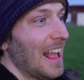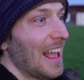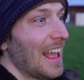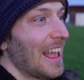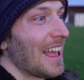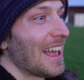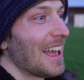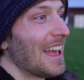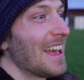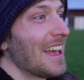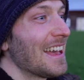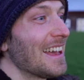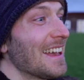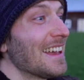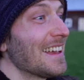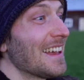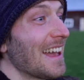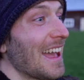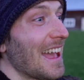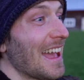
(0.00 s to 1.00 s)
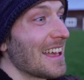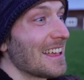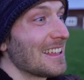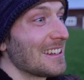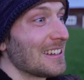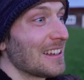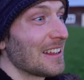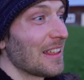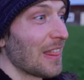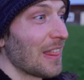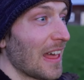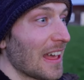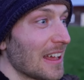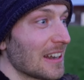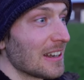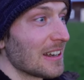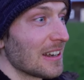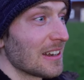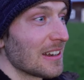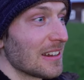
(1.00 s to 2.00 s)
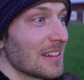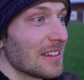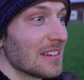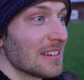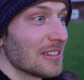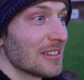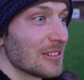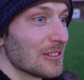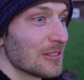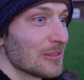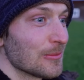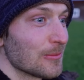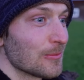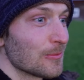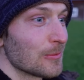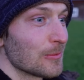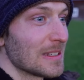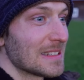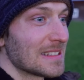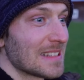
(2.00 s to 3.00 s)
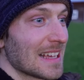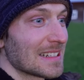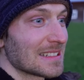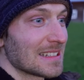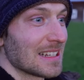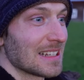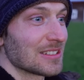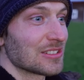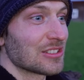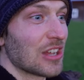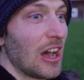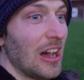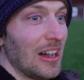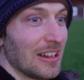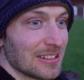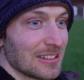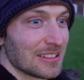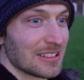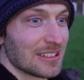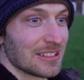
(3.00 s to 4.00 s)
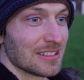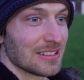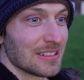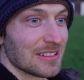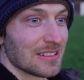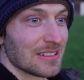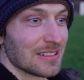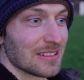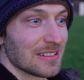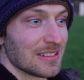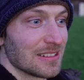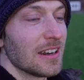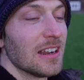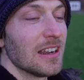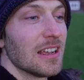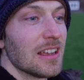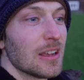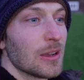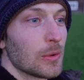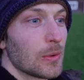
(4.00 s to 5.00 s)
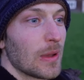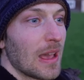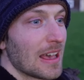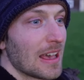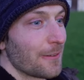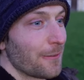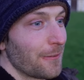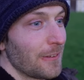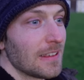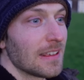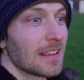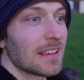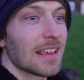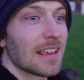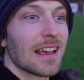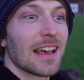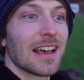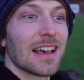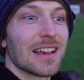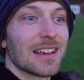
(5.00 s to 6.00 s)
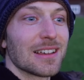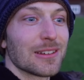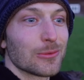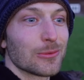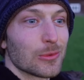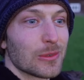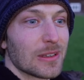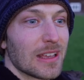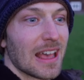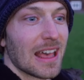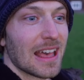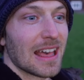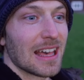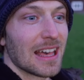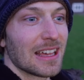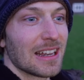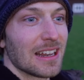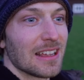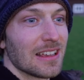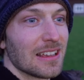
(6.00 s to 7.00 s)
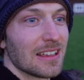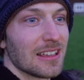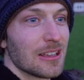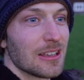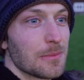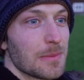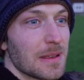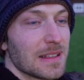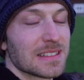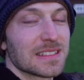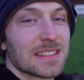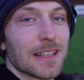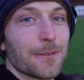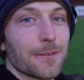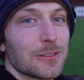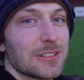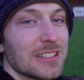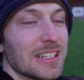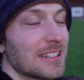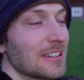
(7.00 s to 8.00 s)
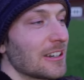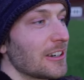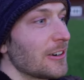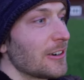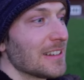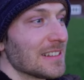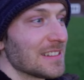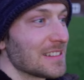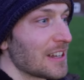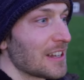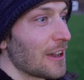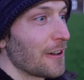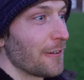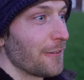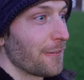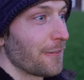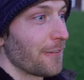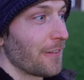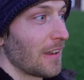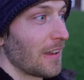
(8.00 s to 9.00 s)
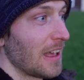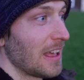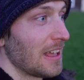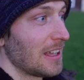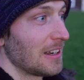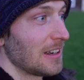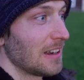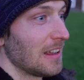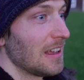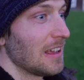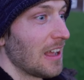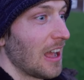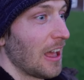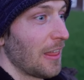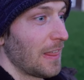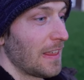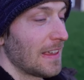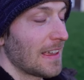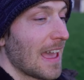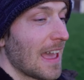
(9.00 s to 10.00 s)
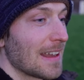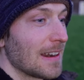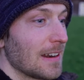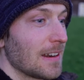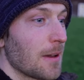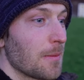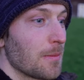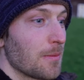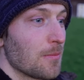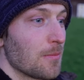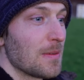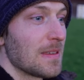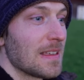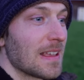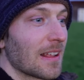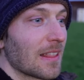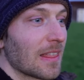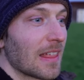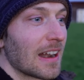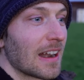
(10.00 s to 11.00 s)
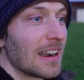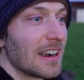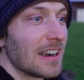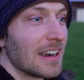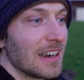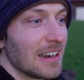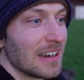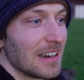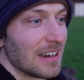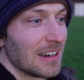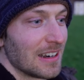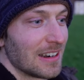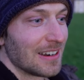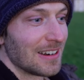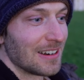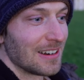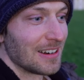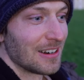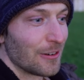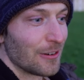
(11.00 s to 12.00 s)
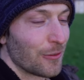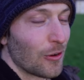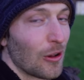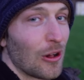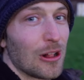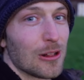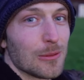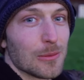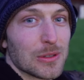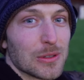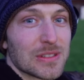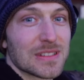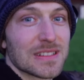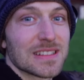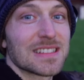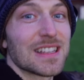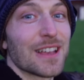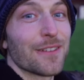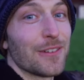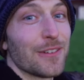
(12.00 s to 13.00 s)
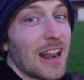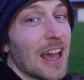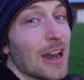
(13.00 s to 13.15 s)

And then we sat and talked. We had fika and we had pizza for dinner and stuff, and I think I ended up being there for almost 7